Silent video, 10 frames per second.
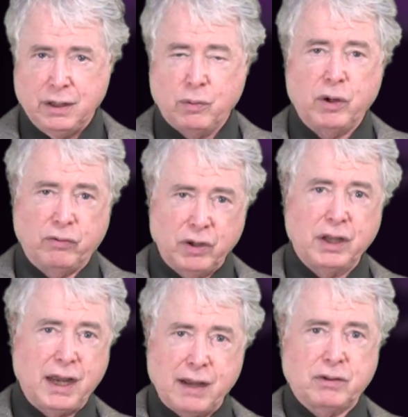We
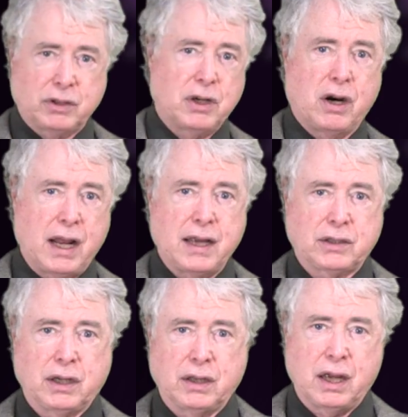really have to start
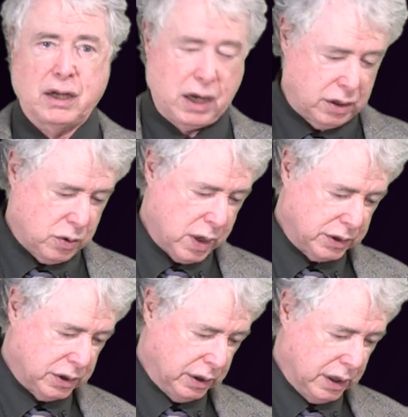asking that kind of
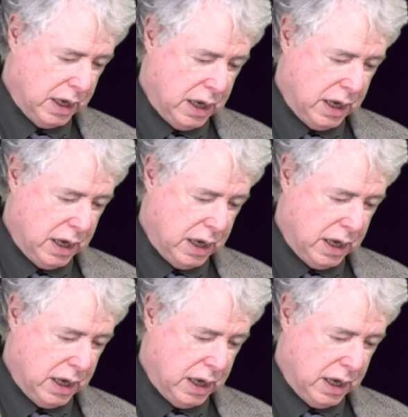question.